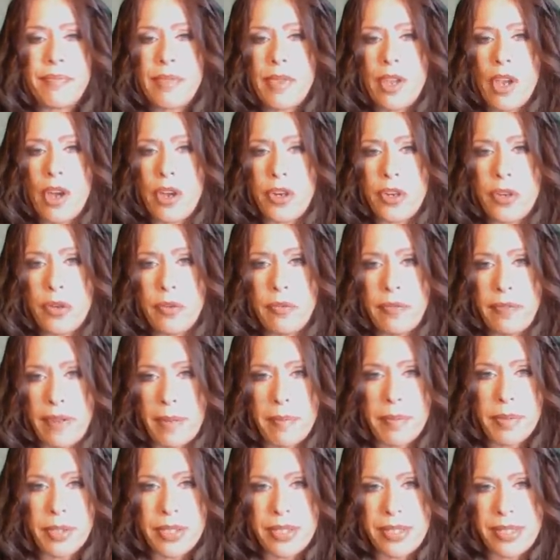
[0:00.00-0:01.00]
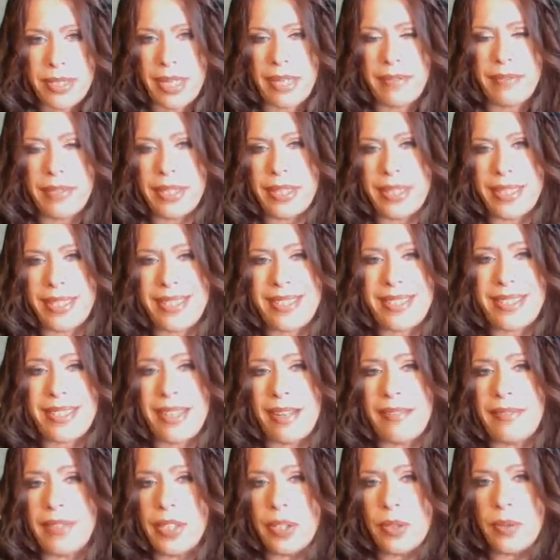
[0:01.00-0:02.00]
On November seventh at
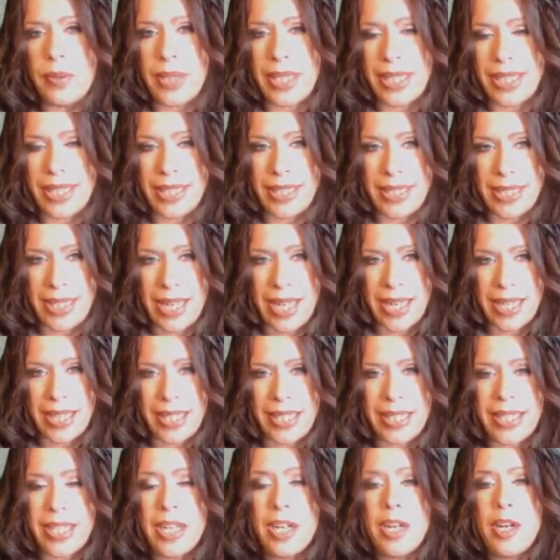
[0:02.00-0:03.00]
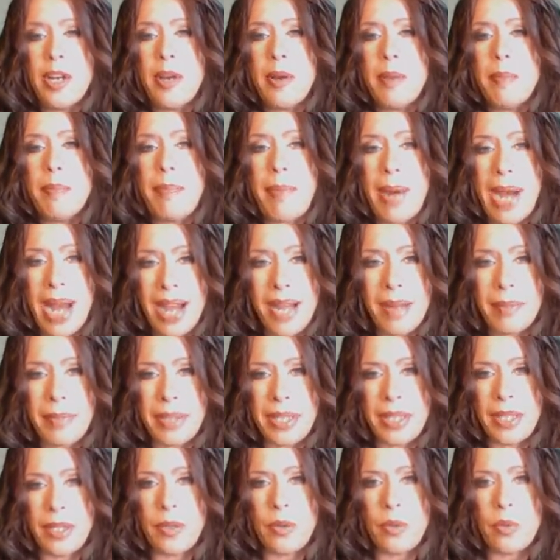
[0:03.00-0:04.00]
seven oh eight at night,
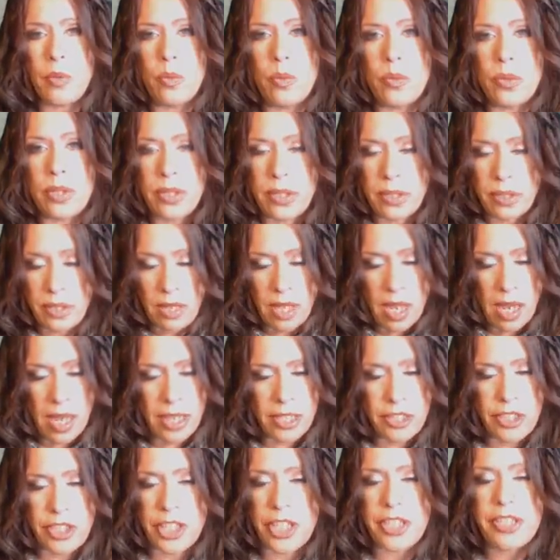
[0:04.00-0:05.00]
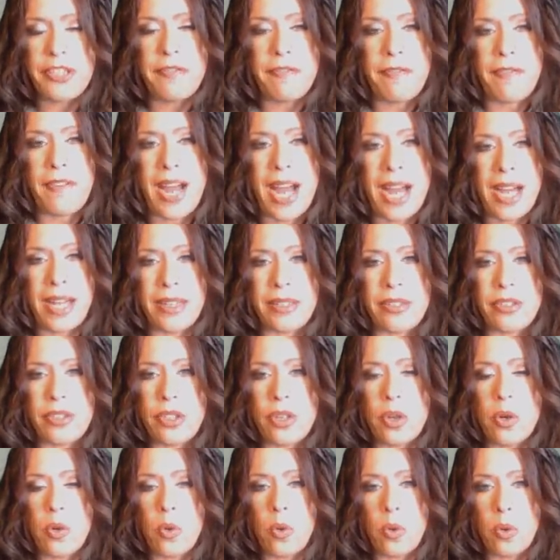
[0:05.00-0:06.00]
Bobby uh, Judge Fox
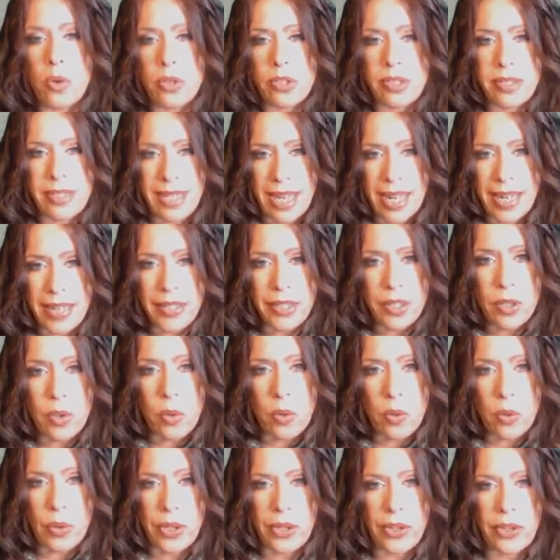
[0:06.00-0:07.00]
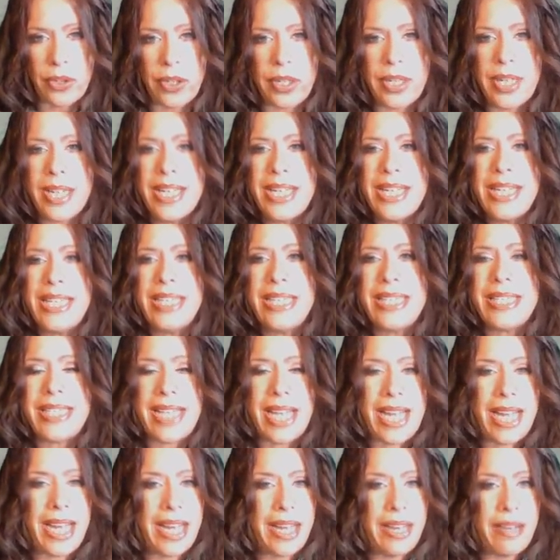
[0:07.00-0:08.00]
signed the order to
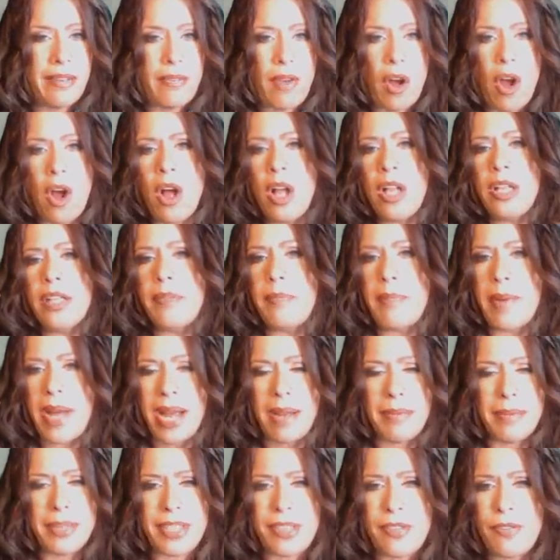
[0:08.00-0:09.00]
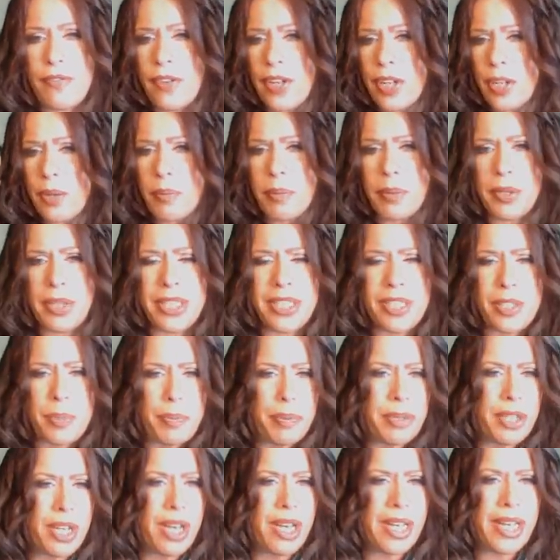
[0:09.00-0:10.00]
have all of Bobby's fingerprints,
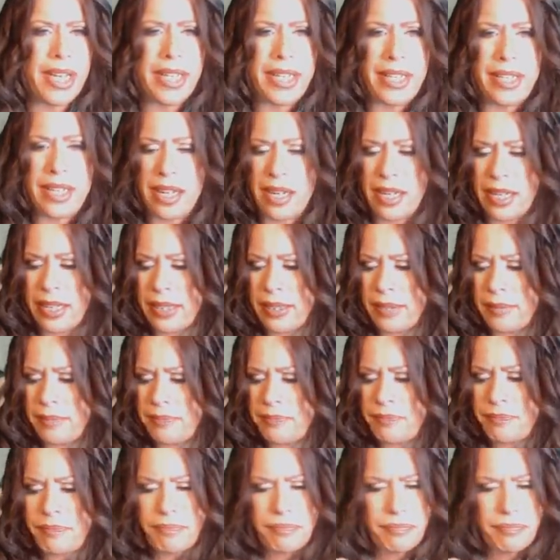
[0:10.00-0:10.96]
blood. Um,